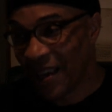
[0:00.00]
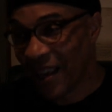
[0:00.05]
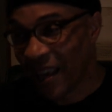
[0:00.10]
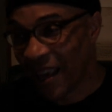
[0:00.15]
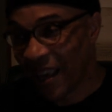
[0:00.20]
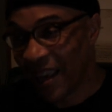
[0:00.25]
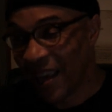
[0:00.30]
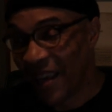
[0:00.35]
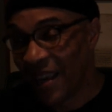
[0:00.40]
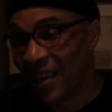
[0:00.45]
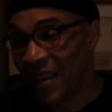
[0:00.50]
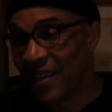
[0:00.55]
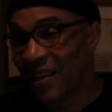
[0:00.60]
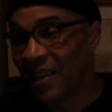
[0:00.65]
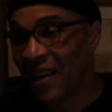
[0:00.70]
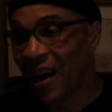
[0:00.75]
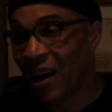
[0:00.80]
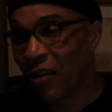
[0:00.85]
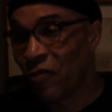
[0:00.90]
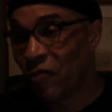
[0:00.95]

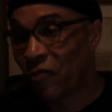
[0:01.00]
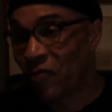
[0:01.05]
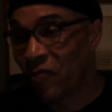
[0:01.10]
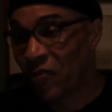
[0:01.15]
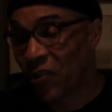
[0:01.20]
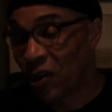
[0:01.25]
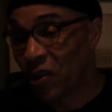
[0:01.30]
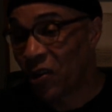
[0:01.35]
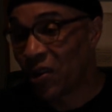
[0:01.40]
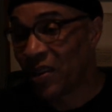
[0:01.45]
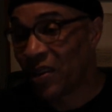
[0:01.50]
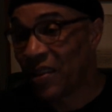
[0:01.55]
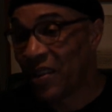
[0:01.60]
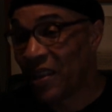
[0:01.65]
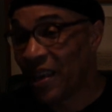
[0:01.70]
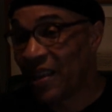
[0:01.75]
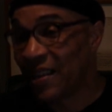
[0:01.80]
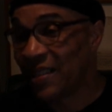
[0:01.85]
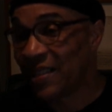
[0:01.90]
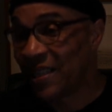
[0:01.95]
And I thought
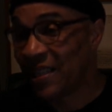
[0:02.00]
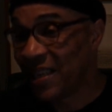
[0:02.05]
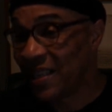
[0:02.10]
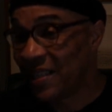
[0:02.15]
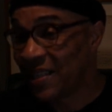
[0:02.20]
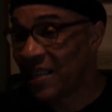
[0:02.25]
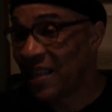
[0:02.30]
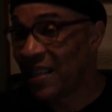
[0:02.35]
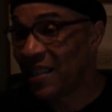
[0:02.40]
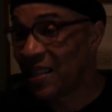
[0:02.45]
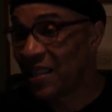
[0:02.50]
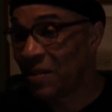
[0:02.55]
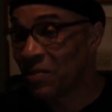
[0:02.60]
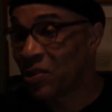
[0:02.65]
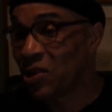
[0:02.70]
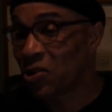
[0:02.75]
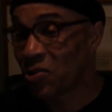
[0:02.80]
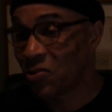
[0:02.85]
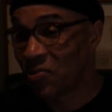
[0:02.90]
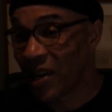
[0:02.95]
that teaching them
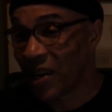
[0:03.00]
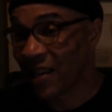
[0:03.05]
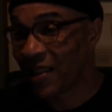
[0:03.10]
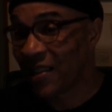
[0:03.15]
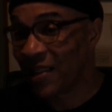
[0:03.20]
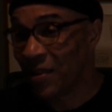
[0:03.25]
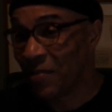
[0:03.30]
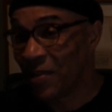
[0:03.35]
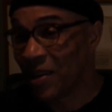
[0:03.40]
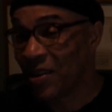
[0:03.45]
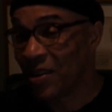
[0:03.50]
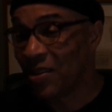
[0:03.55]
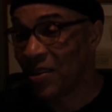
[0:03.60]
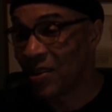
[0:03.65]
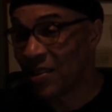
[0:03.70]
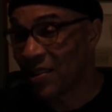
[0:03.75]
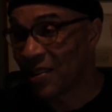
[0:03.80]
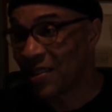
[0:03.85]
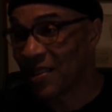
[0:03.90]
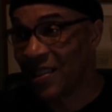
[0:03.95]
correctly,
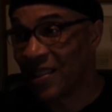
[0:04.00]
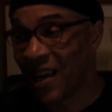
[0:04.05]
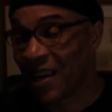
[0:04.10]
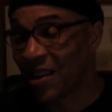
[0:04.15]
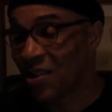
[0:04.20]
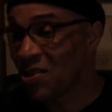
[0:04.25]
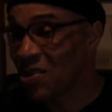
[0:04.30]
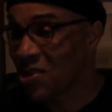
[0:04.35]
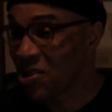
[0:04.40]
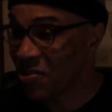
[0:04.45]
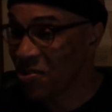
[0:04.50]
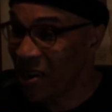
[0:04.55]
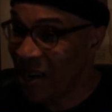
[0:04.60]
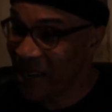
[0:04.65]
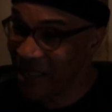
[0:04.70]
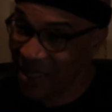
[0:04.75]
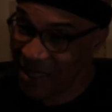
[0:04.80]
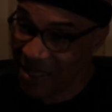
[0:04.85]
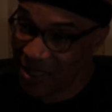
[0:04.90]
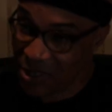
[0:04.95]
because not all
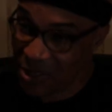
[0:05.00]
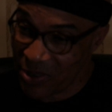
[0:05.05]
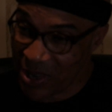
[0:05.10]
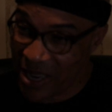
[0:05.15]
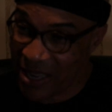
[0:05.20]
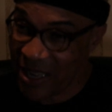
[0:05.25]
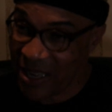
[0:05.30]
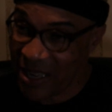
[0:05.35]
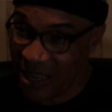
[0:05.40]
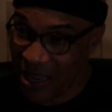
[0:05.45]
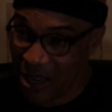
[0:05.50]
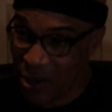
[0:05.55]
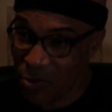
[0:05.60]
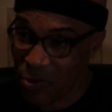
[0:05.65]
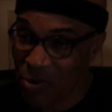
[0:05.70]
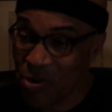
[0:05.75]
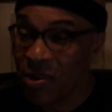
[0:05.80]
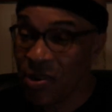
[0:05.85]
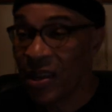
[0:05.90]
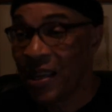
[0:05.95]
karate is created
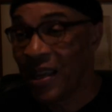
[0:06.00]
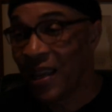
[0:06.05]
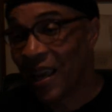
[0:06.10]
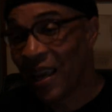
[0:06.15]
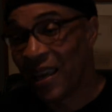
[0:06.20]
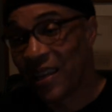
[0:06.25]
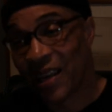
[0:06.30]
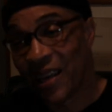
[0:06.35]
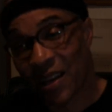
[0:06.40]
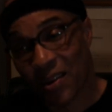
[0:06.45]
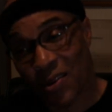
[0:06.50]
equal and not